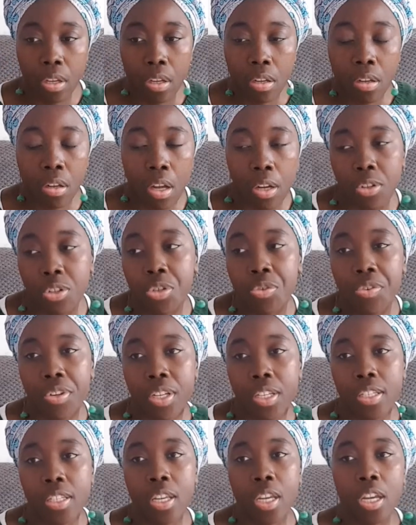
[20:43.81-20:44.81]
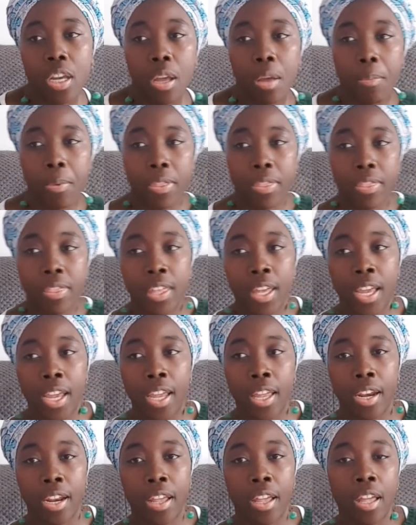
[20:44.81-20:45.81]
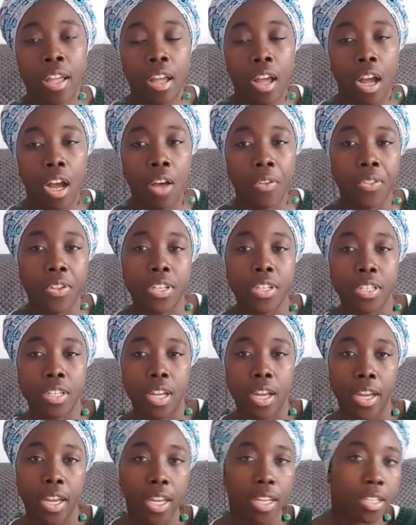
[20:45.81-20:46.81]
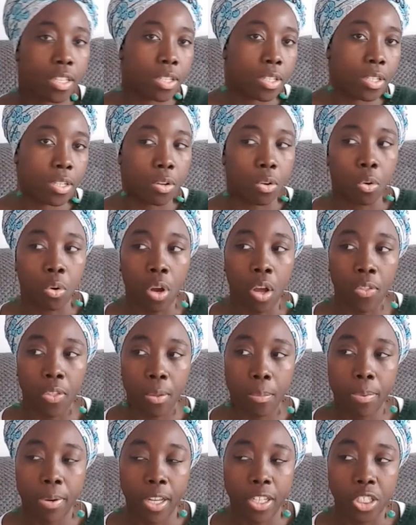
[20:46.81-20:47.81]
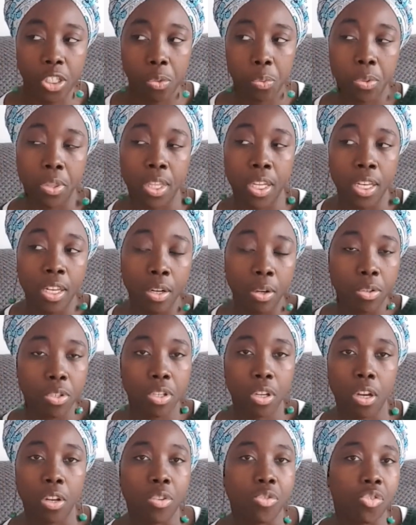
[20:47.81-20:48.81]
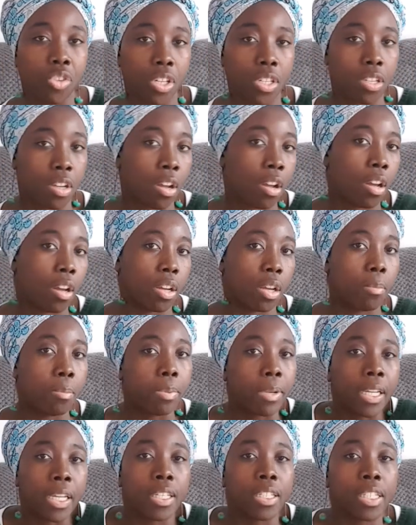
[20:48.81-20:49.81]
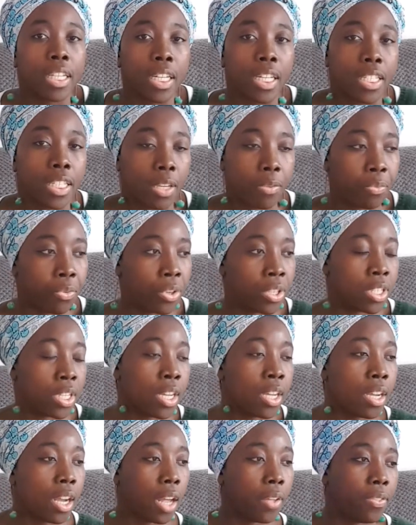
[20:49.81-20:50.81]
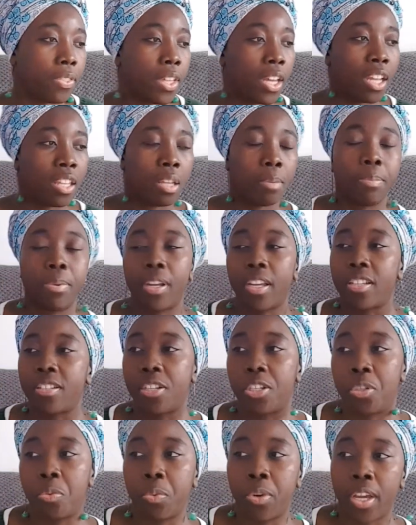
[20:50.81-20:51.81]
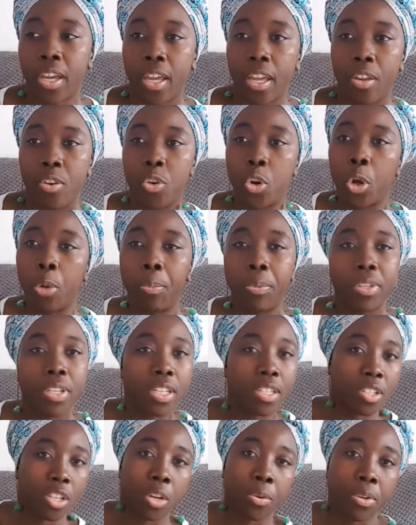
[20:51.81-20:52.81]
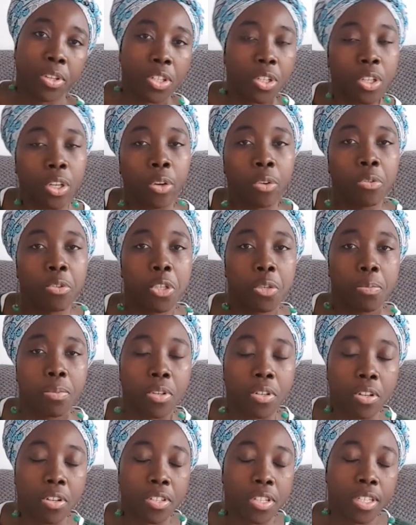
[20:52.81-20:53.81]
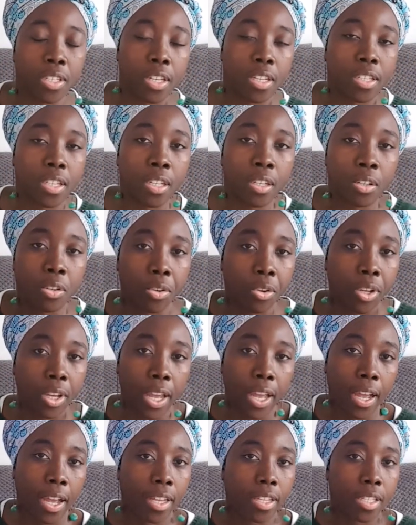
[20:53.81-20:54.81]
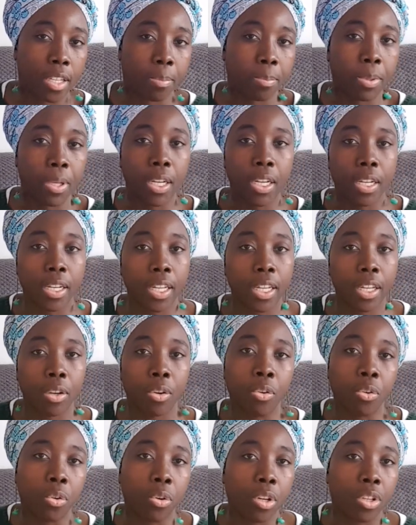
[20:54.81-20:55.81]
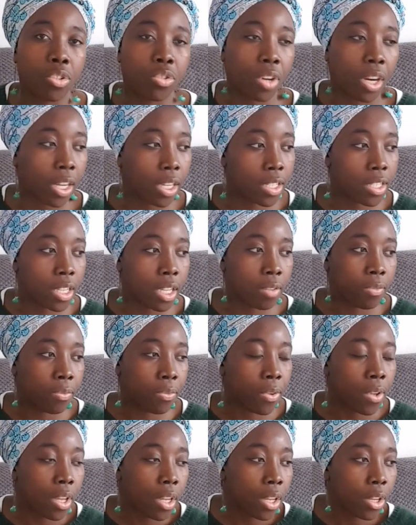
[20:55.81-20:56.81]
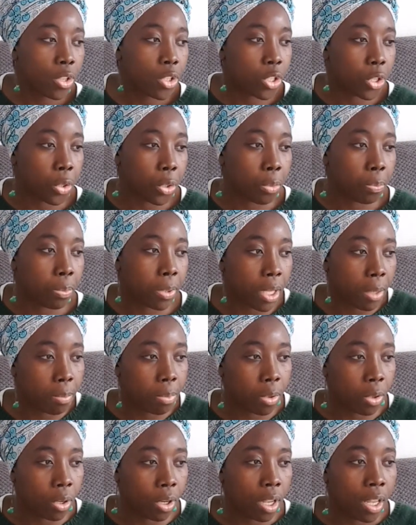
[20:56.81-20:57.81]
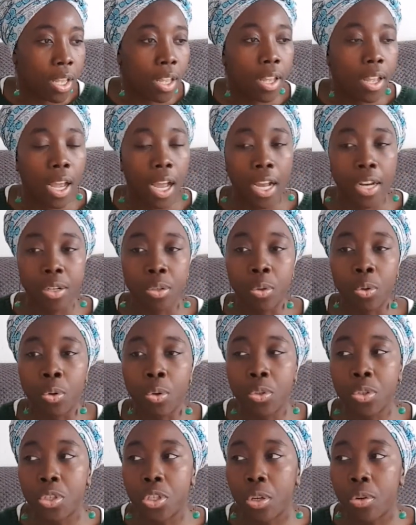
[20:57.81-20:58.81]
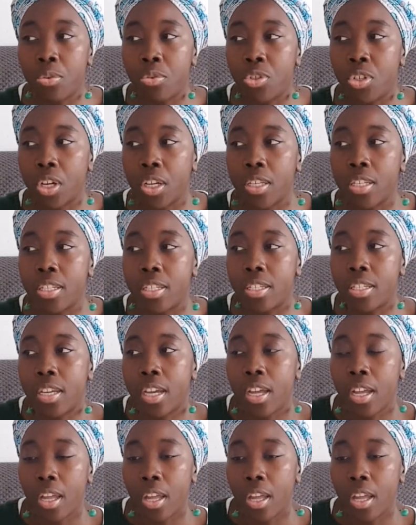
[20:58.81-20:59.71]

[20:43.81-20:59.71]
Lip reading: countries, but then other sides or other places within those countries are completely different, and they're the places where nobody's going to go to because it doesn't look as appealing or attractive to people. And also just